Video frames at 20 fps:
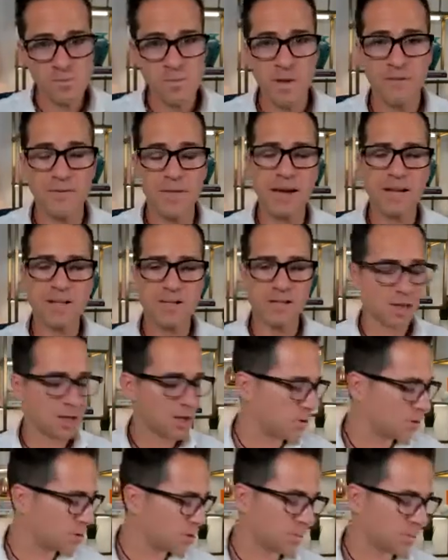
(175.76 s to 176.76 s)
that is a
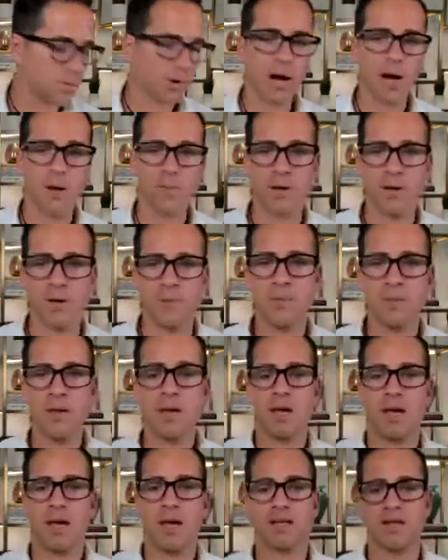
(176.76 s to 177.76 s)
huge problem
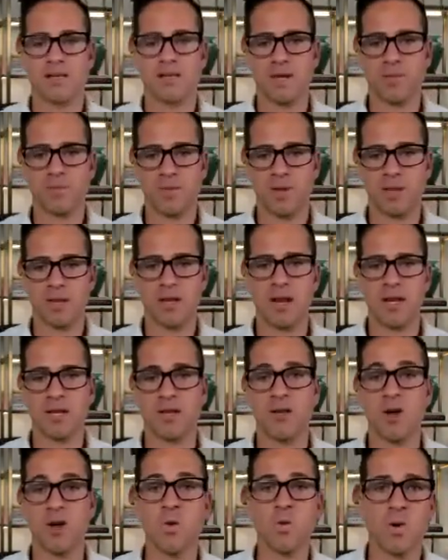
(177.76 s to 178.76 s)
and something that I
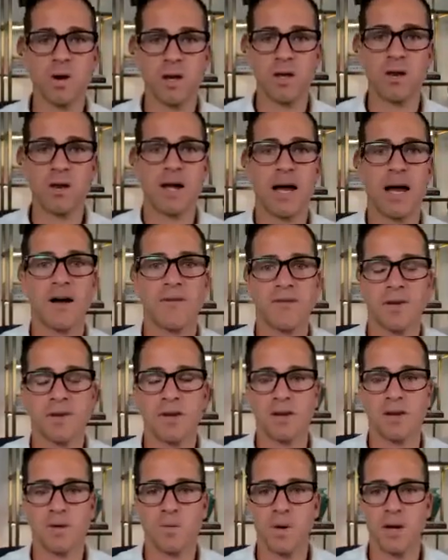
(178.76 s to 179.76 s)
don't want you to have to
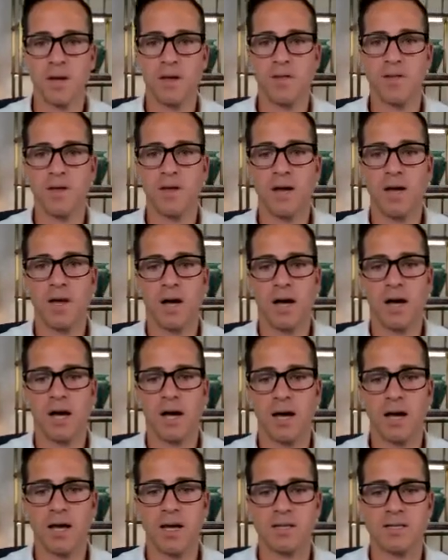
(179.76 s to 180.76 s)
deal with.
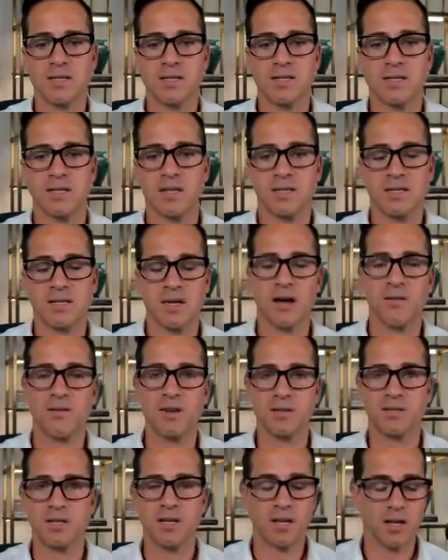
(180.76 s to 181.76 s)
It's
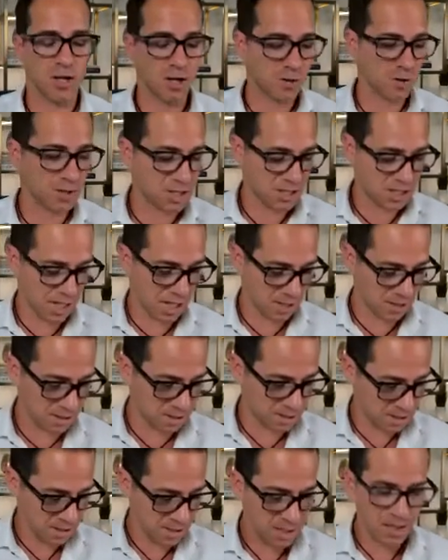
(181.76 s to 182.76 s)
obviously a huge
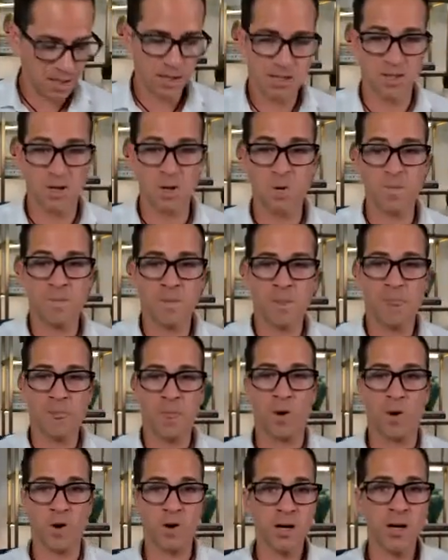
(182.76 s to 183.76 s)
challenge. So
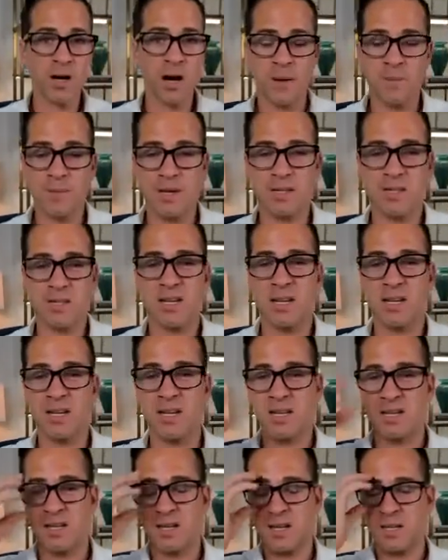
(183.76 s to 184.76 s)
ergonomics
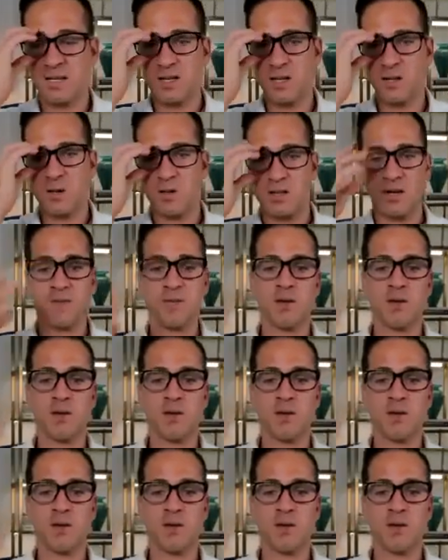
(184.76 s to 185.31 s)
is huge. If